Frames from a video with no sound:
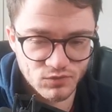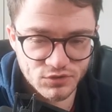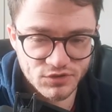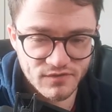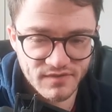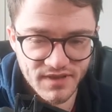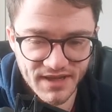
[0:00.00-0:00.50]
what
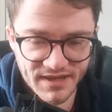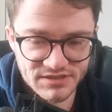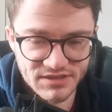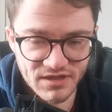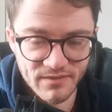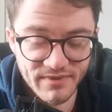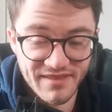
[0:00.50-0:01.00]
do you think is
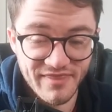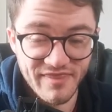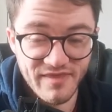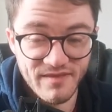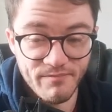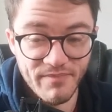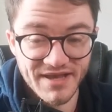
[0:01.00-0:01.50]
going to be
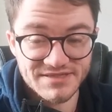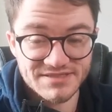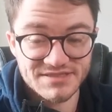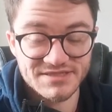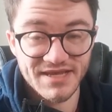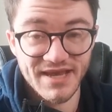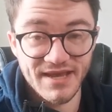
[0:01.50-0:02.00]
the
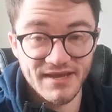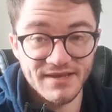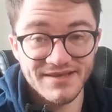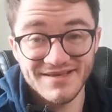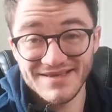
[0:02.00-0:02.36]
best set?